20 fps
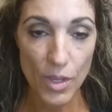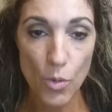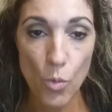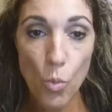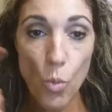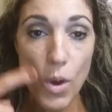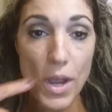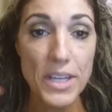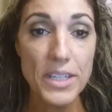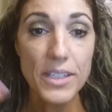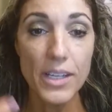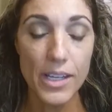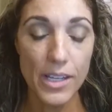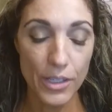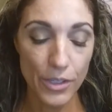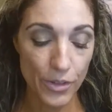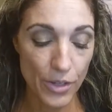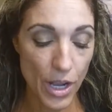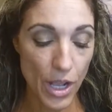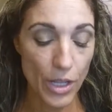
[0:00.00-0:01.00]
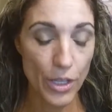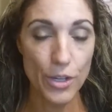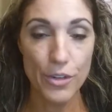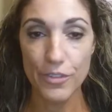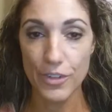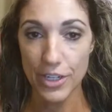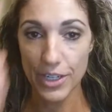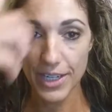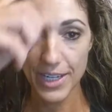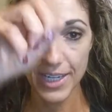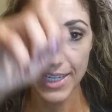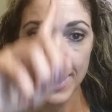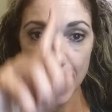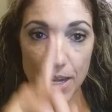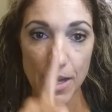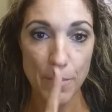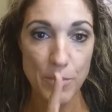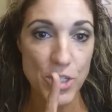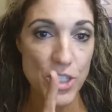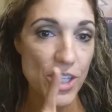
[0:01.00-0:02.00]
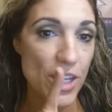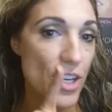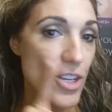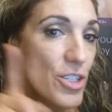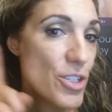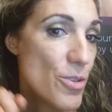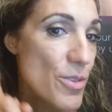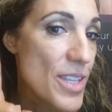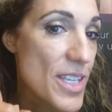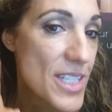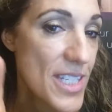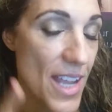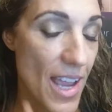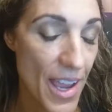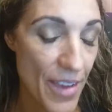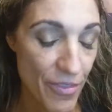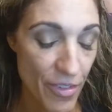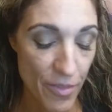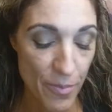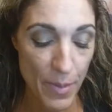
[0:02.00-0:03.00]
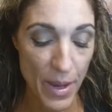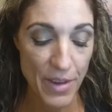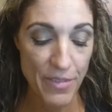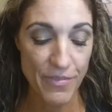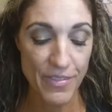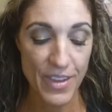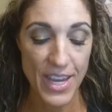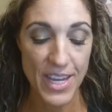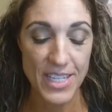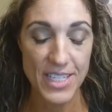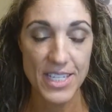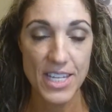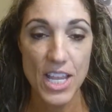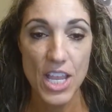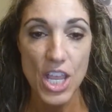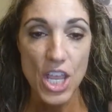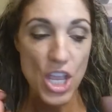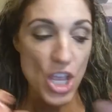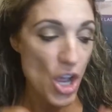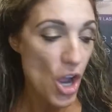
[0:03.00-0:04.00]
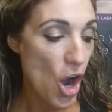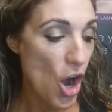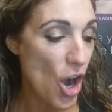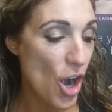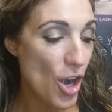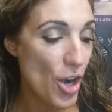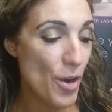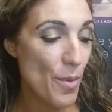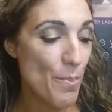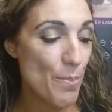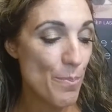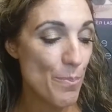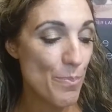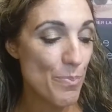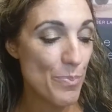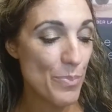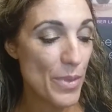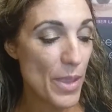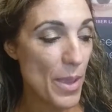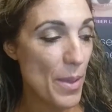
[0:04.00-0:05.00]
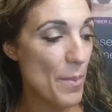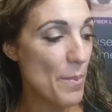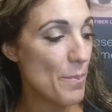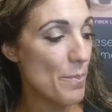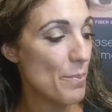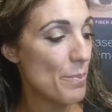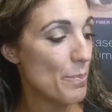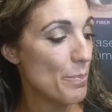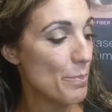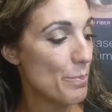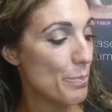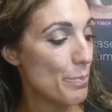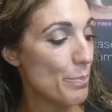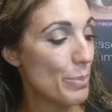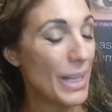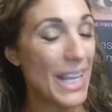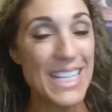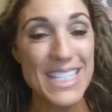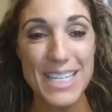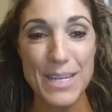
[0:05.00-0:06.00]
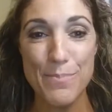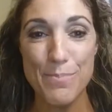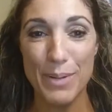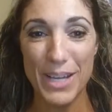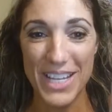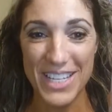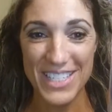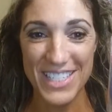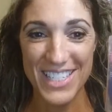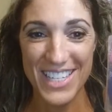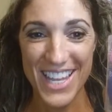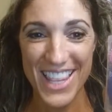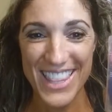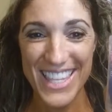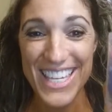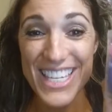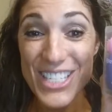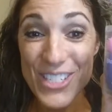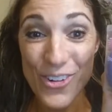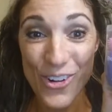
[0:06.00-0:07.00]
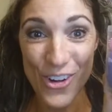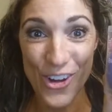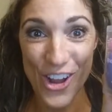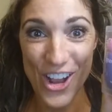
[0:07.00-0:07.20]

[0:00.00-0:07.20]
one color all over, and again, I'm just going to do this half of my face. Our blending buds, these are